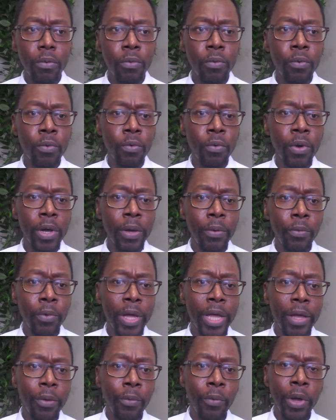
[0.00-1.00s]

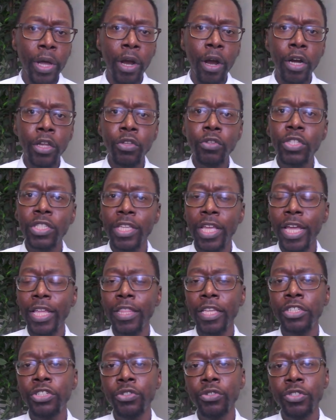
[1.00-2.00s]
What are you
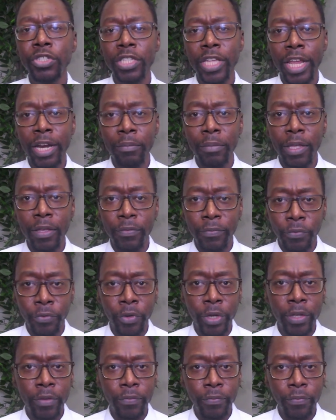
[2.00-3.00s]
saying that you're setting me
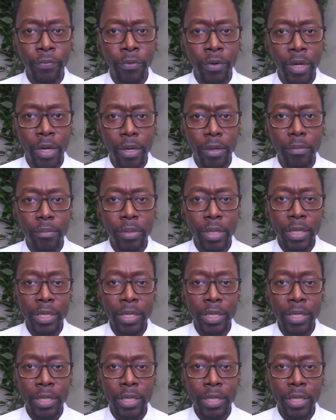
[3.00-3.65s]
free from?